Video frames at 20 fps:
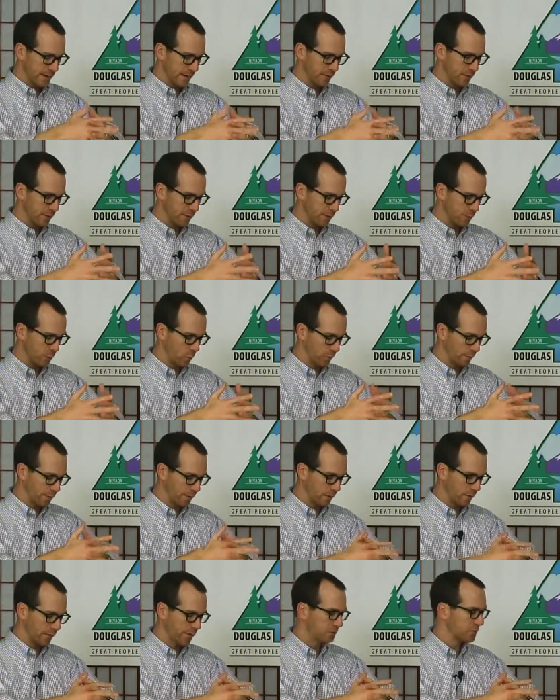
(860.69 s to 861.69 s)
And then the
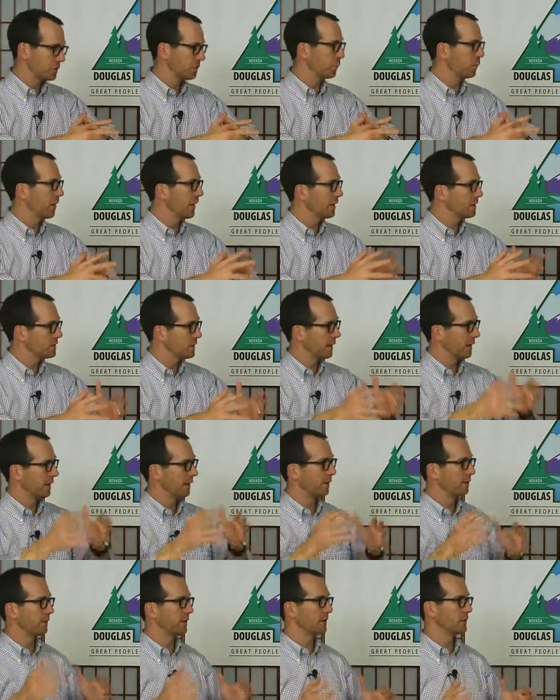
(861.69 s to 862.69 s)
fourth area is supply chain
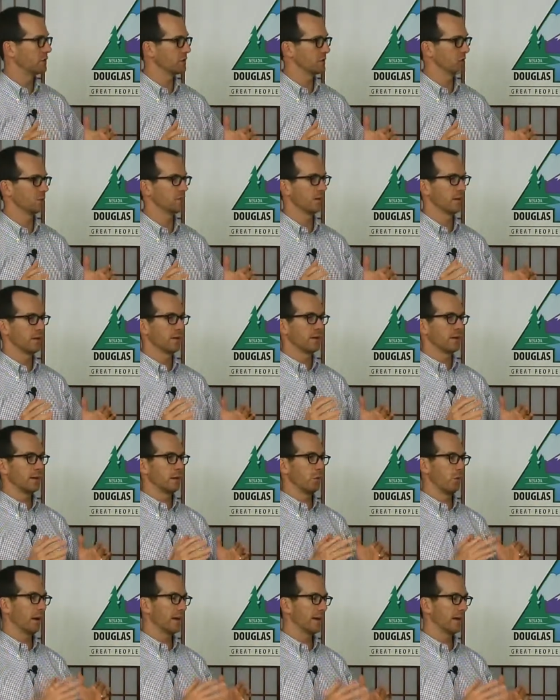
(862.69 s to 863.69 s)
innovations,
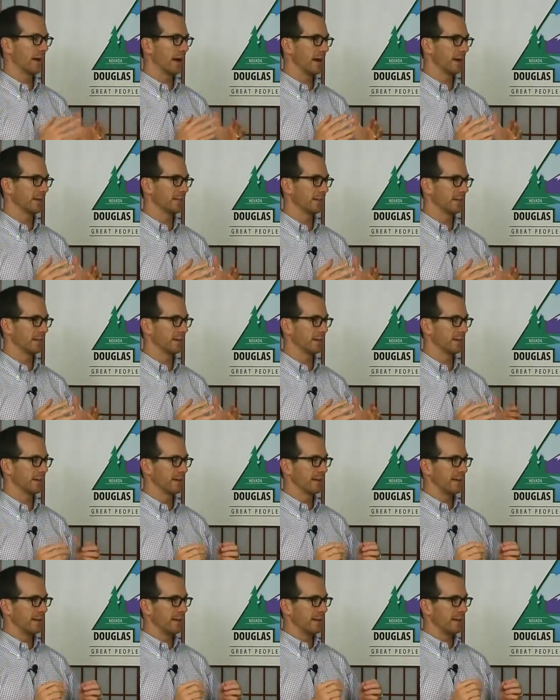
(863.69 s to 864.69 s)
recognizing
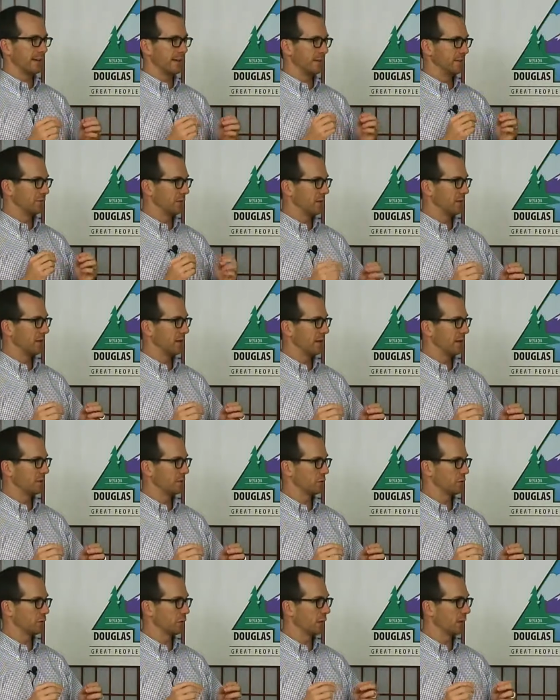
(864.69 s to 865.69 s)
that in some
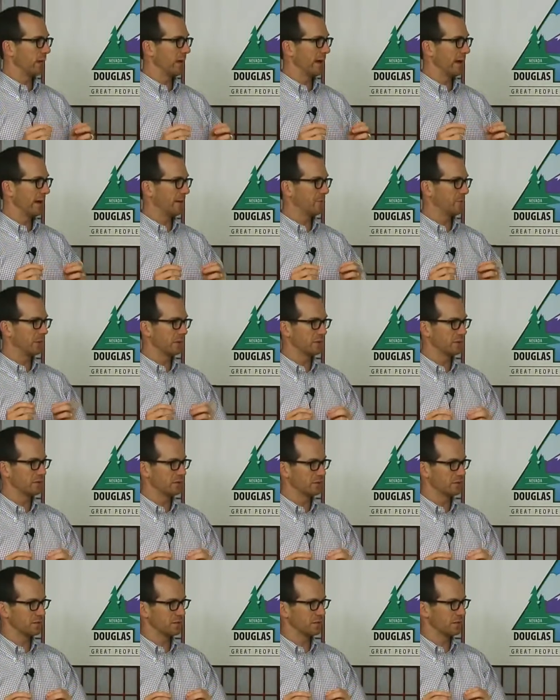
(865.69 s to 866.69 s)
cases we may have
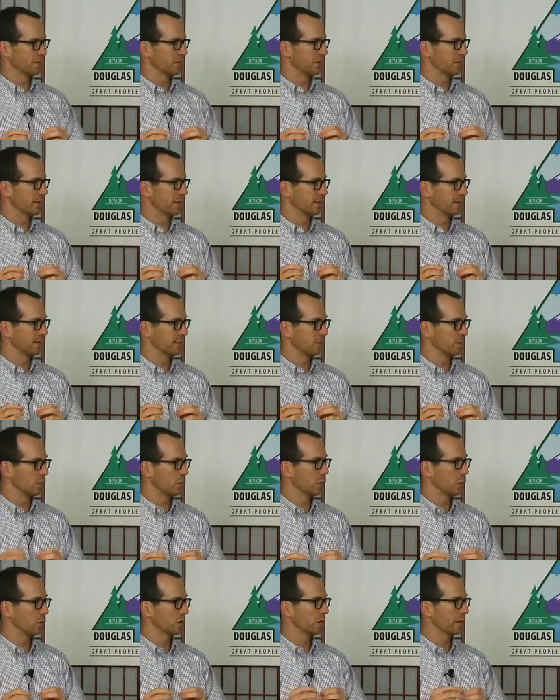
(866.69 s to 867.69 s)
businesses that exist
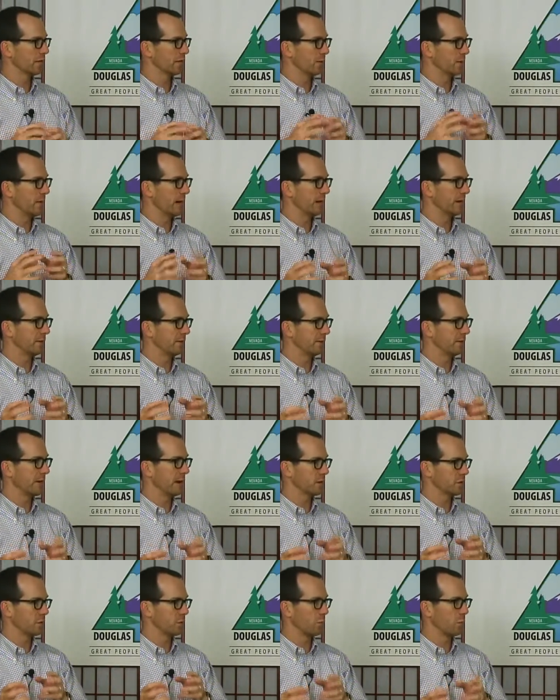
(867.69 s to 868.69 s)
locally that
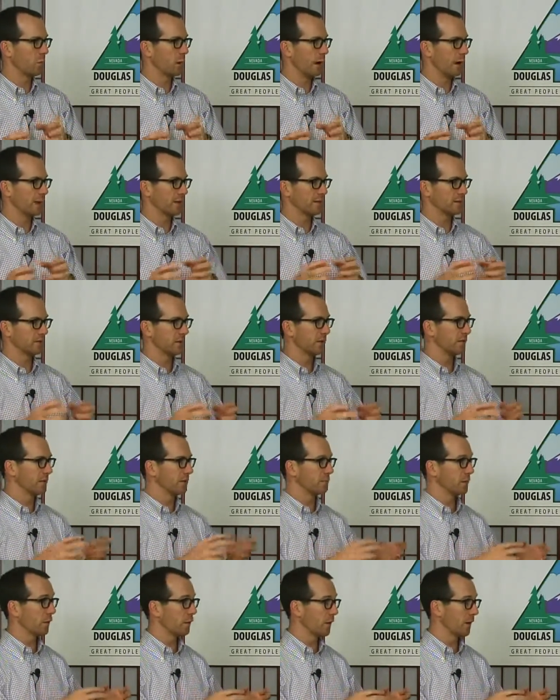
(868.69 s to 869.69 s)
manufacture products that
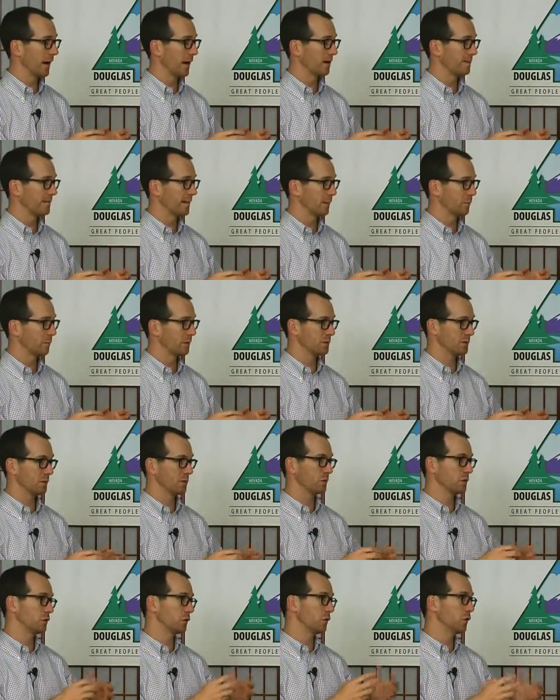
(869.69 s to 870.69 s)
these other high-tech
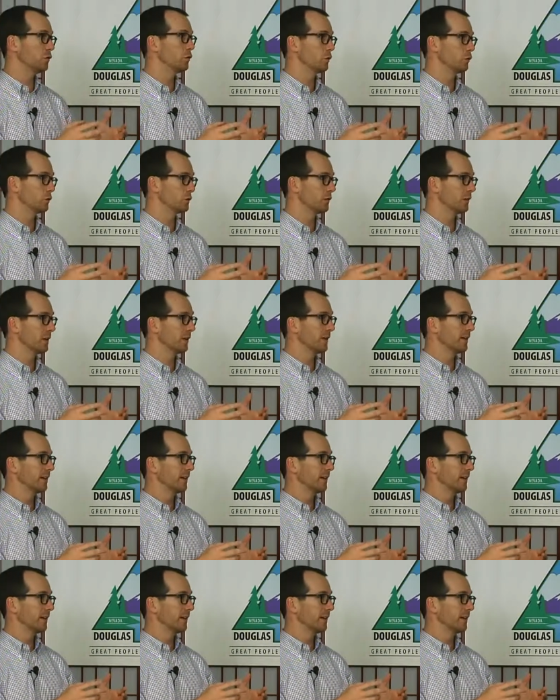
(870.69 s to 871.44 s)
businesses use